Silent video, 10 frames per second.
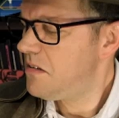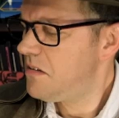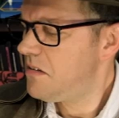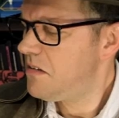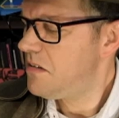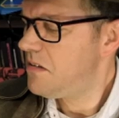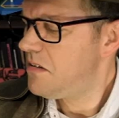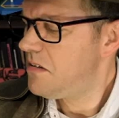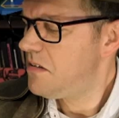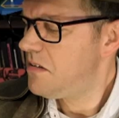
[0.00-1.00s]

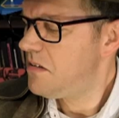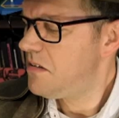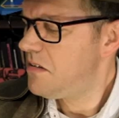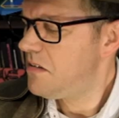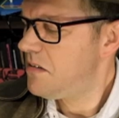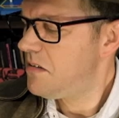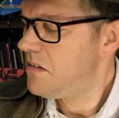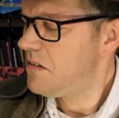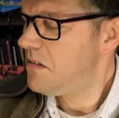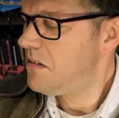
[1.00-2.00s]

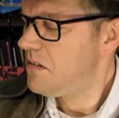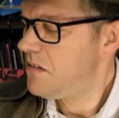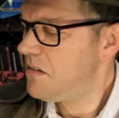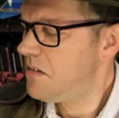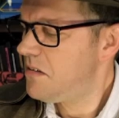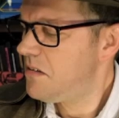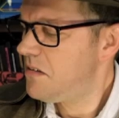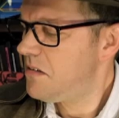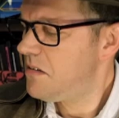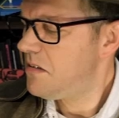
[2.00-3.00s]

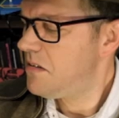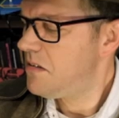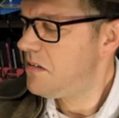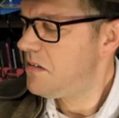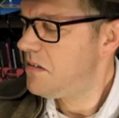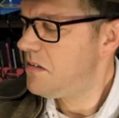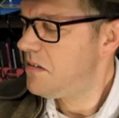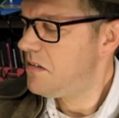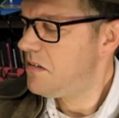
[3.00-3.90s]
No words are spoken by the person on screen.